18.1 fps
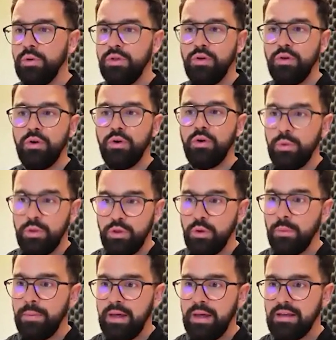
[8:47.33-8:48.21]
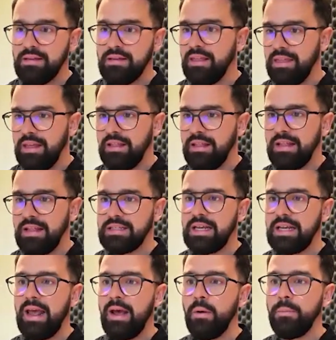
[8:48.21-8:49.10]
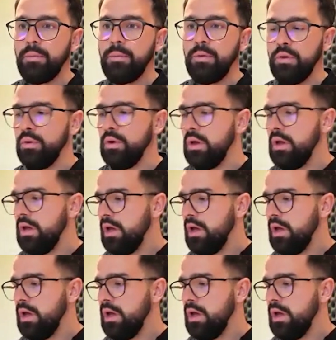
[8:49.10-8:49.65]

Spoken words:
your peers. I think that's going to help you.